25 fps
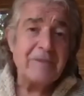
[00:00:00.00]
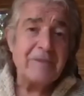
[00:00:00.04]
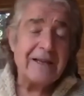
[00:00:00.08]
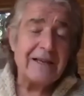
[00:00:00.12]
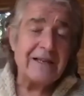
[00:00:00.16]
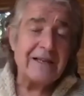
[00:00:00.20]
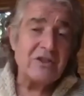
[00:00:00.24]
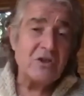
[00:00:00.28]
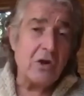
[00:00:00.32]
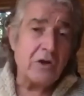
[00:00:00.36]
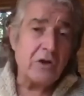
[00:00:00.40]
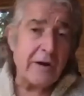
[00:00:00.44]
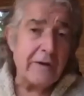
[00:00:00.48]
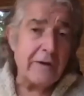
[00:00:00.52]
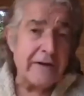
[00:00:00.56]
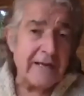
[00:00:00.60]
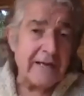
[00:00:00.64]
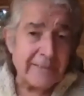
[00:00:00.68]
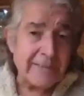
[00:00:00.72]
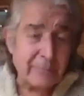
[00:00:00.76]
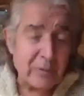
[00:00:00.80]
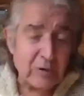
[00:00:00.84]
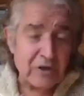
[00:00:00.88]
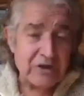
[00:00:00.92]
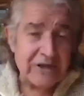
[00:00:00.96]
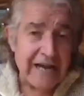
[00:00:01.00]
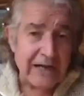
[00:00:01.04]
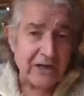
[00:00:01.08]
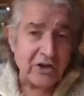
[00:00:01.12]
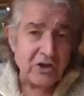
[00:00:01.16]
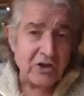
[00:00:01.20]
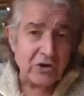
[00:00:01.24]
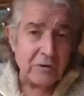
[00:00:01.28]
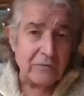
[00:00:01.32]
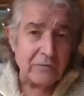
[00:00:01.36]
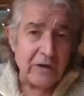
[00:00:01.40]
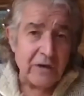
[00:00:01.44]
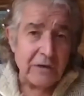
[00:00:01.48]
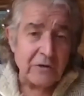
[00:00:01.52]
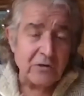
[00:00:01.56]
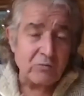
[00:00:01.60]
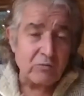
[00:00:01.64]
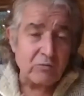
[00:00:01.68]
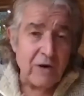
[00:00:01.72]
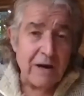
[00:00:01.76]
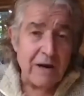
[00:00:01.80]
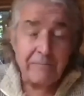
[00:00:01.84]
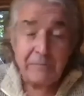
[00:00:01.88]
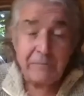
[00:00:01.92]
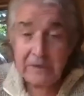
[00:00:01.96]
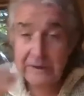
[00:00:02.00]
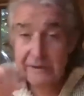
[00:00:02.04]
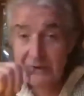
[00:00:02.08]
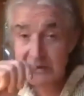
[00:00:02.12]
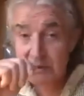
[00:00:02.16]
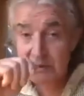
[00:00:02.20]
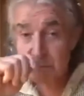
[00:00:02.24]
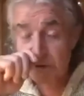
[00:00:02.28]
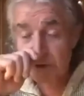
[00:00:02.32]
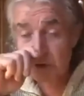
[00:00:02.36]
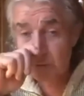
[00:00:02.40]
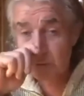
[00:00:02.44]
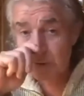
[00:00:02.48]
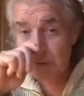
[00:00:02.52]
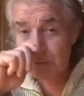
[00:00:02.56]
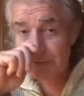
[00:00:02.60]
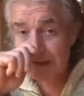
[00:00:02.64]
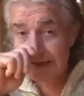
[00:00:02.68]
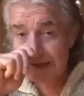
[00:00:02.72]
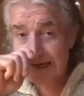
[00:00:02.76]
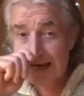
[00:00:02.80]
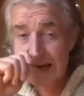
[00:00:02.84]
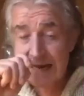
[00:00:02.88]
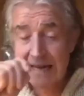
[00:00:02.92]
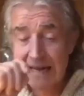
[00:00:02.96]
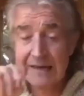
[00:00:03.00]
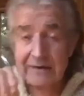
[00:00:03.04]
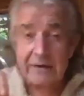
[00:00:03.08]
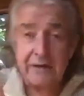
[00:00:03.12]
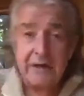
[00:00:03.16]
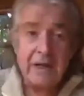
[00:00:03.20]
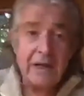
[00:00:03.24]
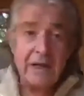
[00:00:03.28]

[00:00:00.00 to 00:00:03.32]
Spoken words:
is not only the protection of those remnants, which we began